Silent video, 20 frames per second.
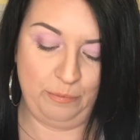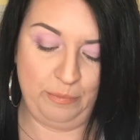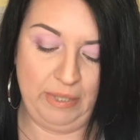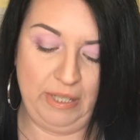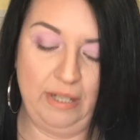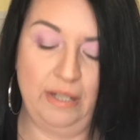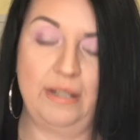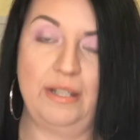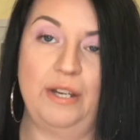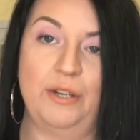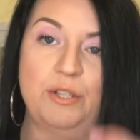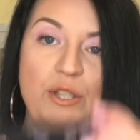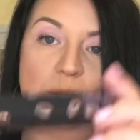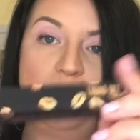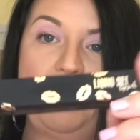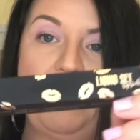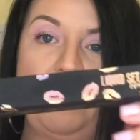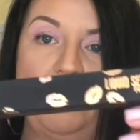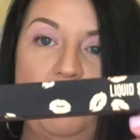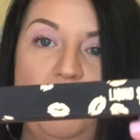But here's the
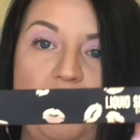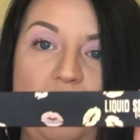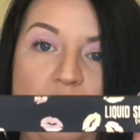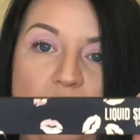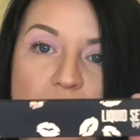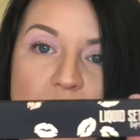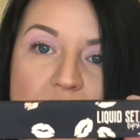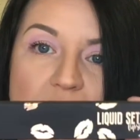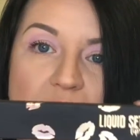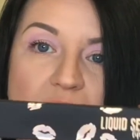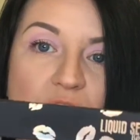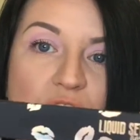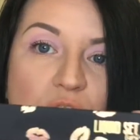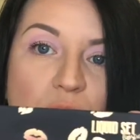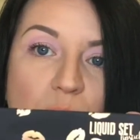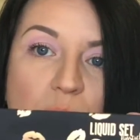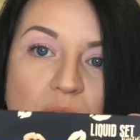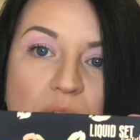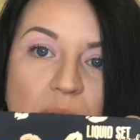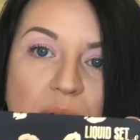packaging it comes in. It's
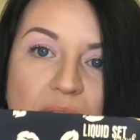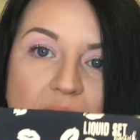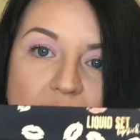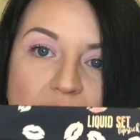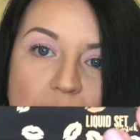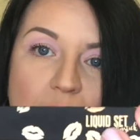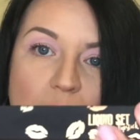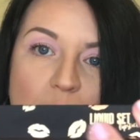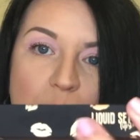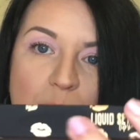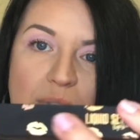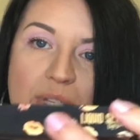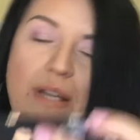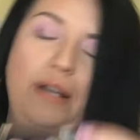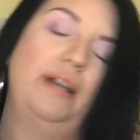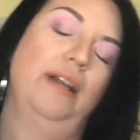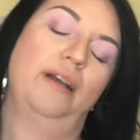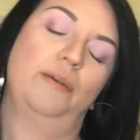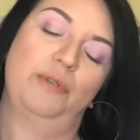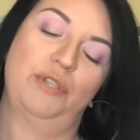so cute. It has little lips on
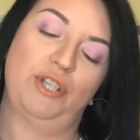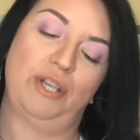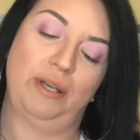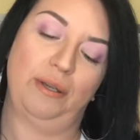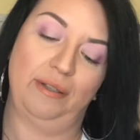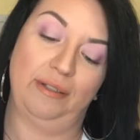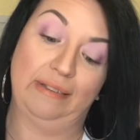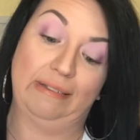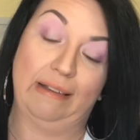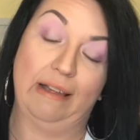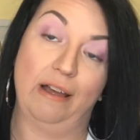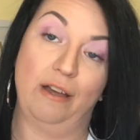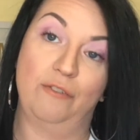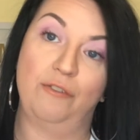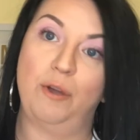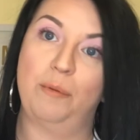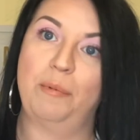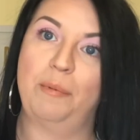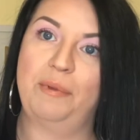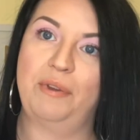it, which I love.
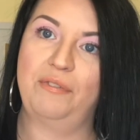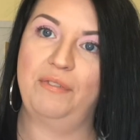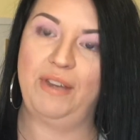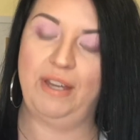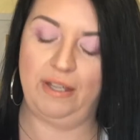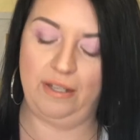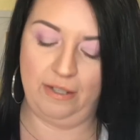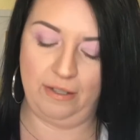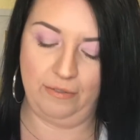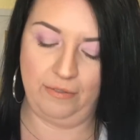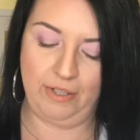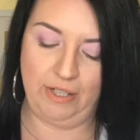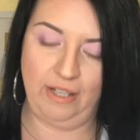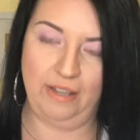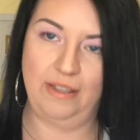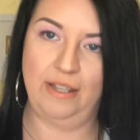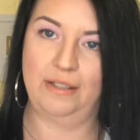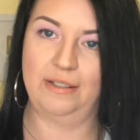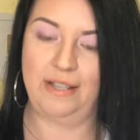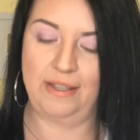I'm a big fan of
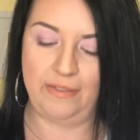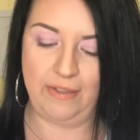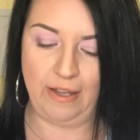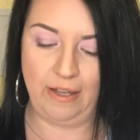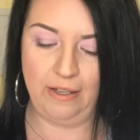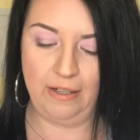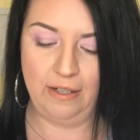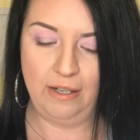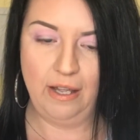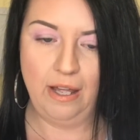anything like that.